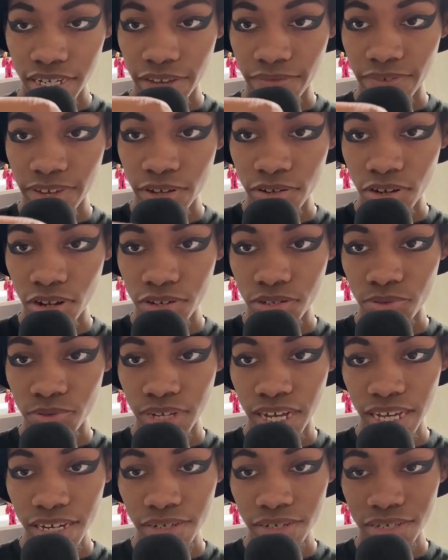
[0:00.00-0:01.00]
I've held on to
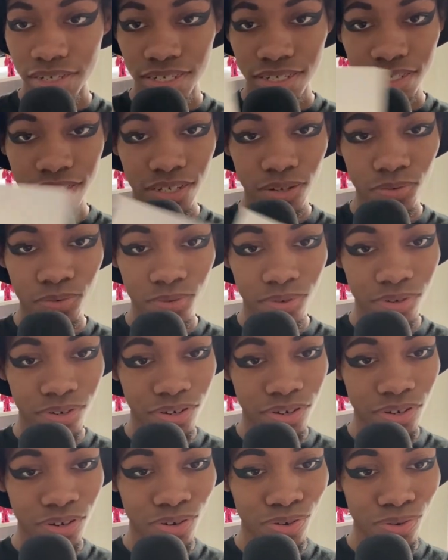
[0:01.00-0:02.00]
it. I don't
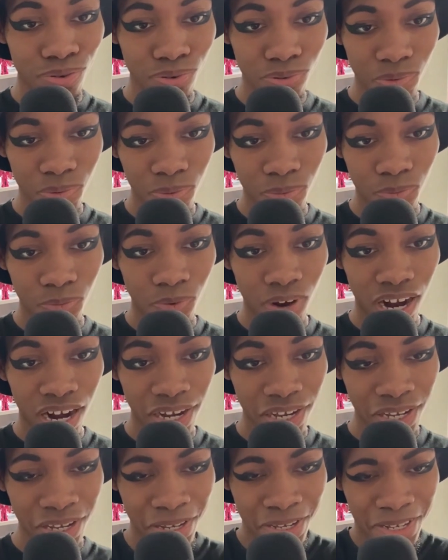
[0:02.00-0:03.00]
know
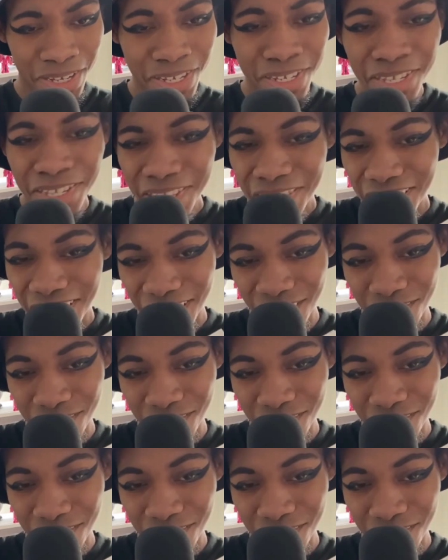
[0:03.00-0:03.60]
why or